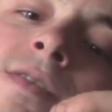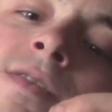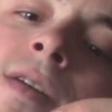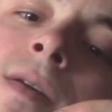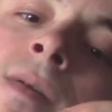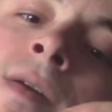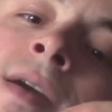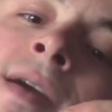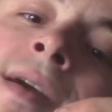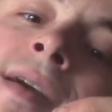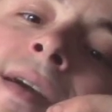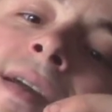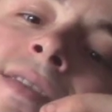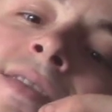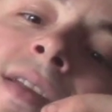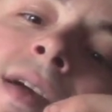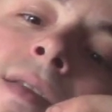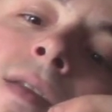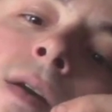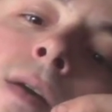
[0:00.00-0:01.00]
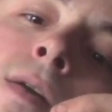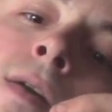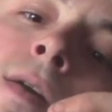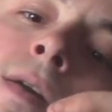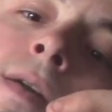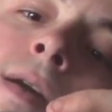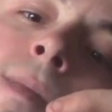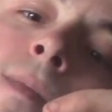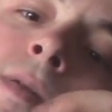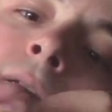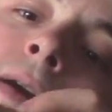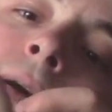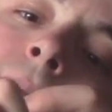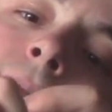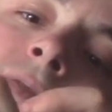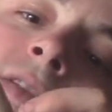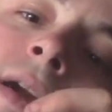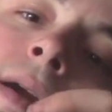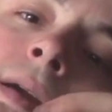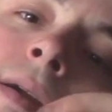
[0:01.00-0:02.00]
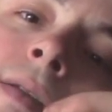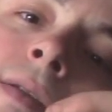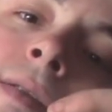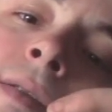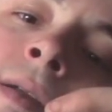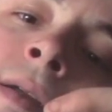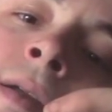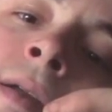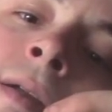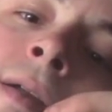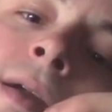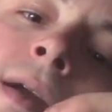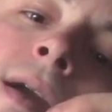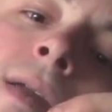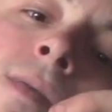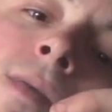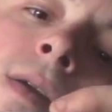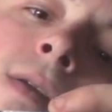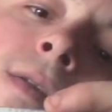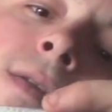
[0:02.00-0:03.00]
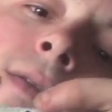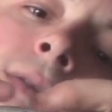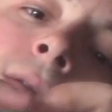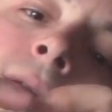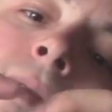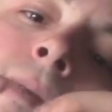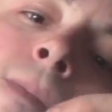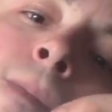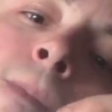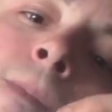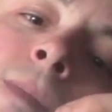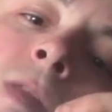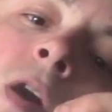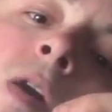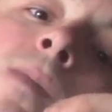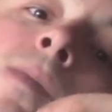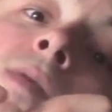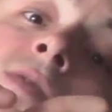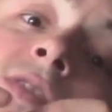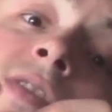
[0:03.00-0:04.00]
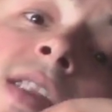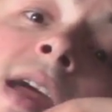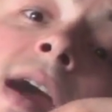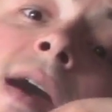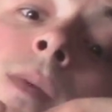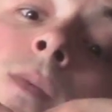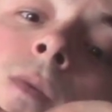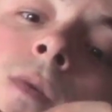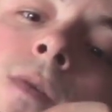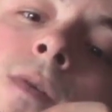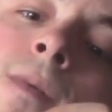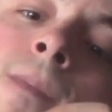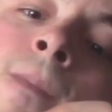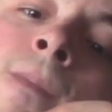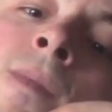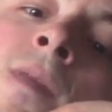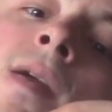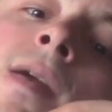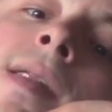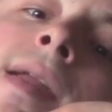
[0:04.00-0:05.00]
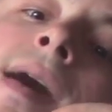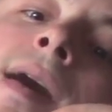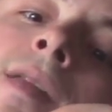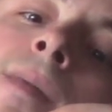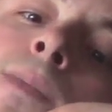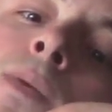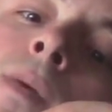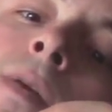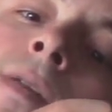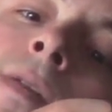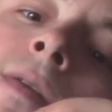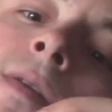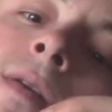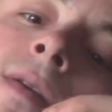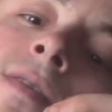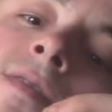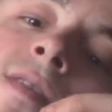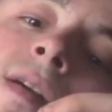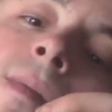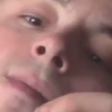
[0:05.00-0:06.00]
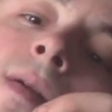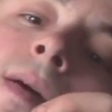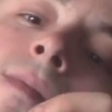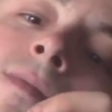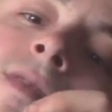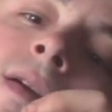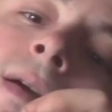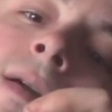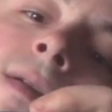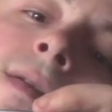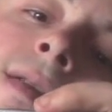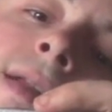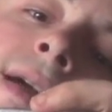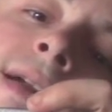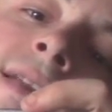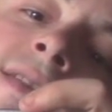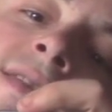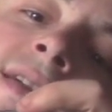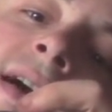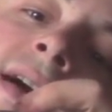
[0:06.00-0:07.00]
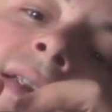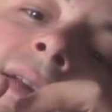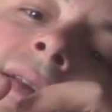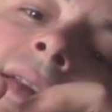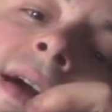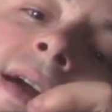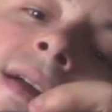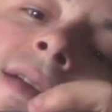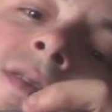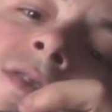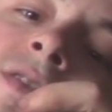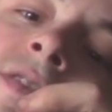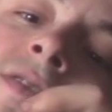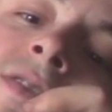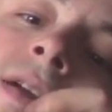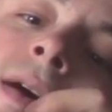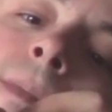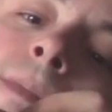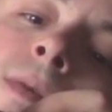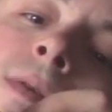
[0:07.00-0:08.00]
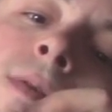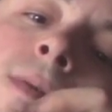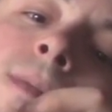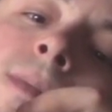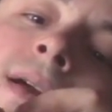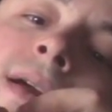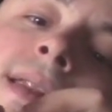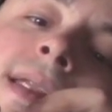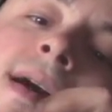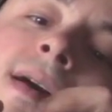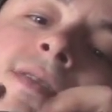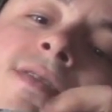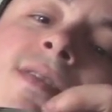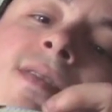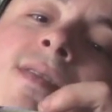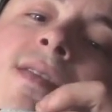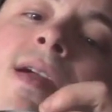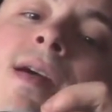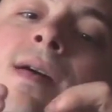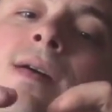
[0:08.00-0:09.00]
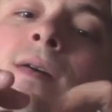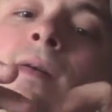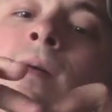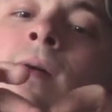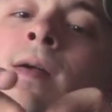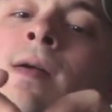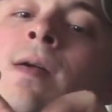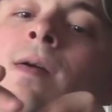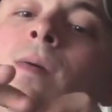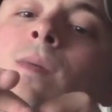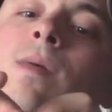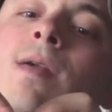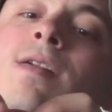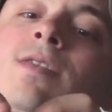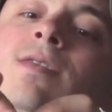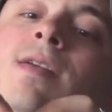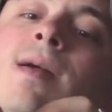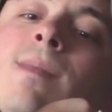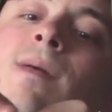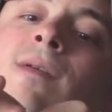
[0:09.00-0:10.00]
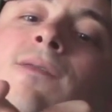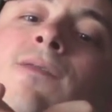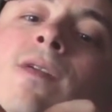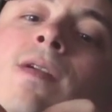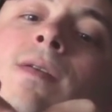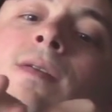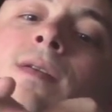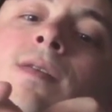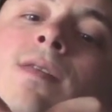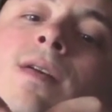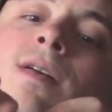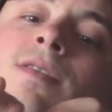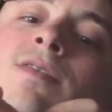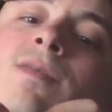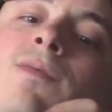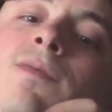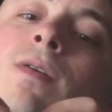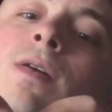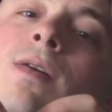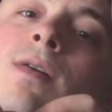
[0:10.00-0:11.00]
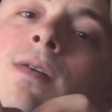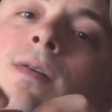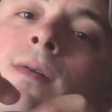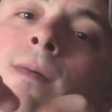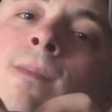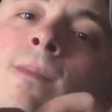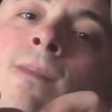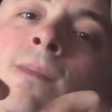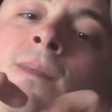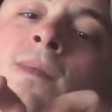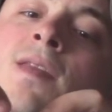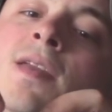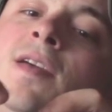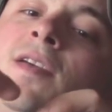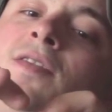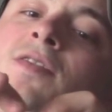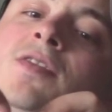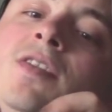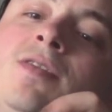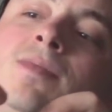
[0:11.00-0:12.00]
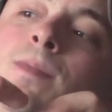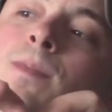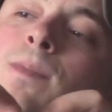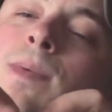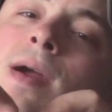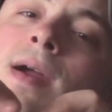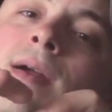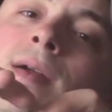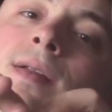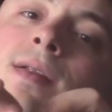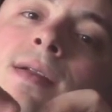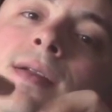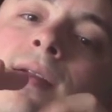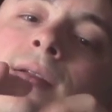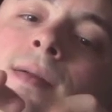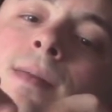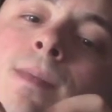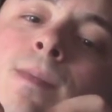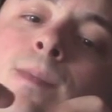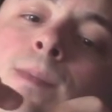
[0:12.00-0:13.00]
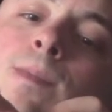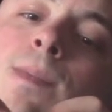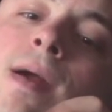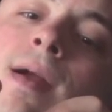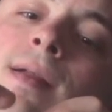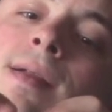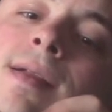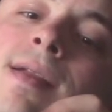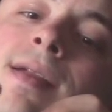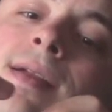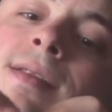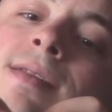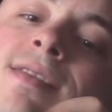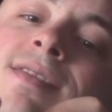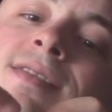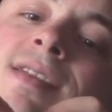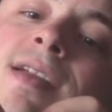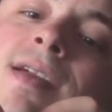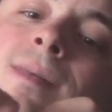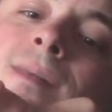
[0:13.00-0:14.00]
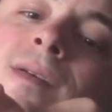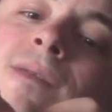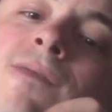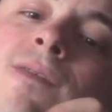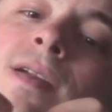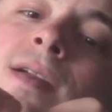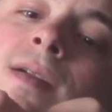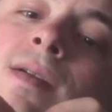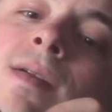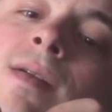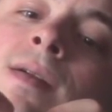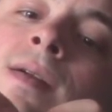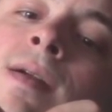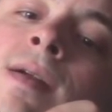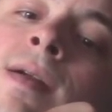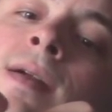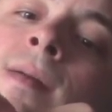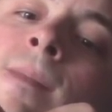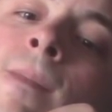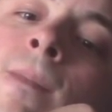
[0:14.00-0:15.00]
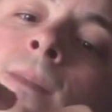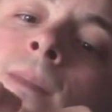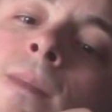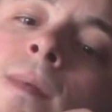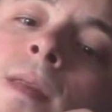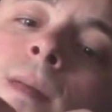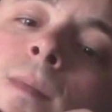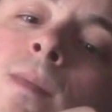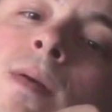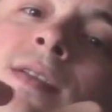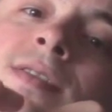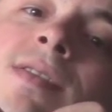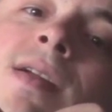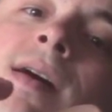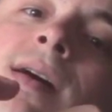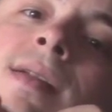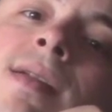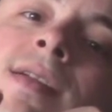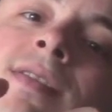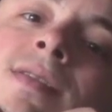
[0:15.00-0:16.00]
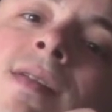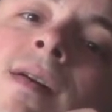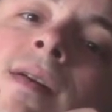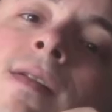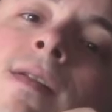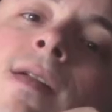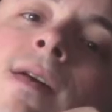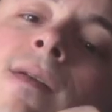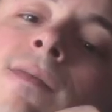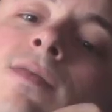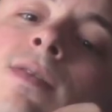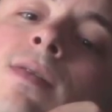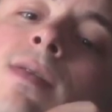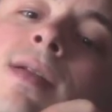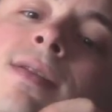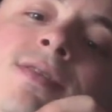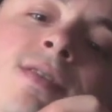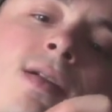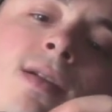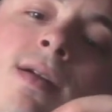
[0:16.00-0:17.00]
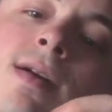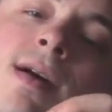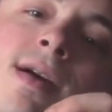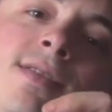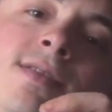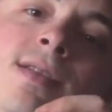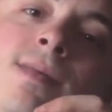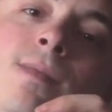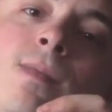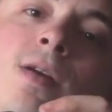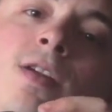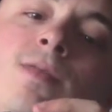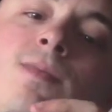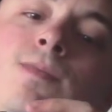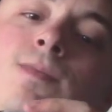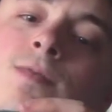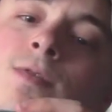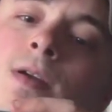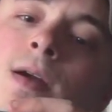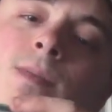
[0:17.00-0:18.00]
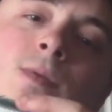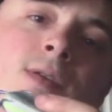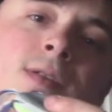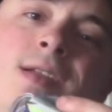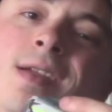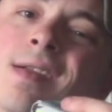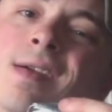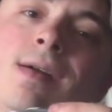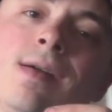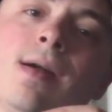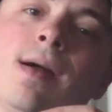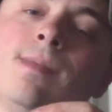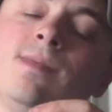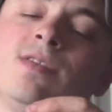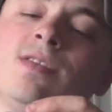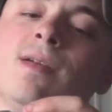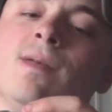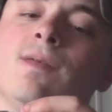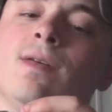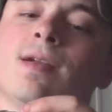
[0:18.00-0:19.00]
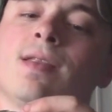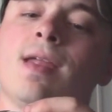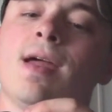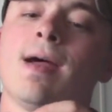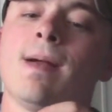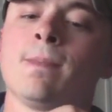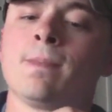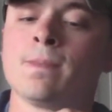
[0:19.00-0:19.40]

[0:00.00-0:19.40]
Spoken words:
So instead of the hook coming up and turning and running almost downward, now the point of the hook is coming up and turning, and it's kind of laying just up a little bit. And now, as you can tell, when I drag my finger across the frog, it's just barely getting the skin of my finger, but it's not enough that it's going to cause it much trouble with getting hung up and stuff like that.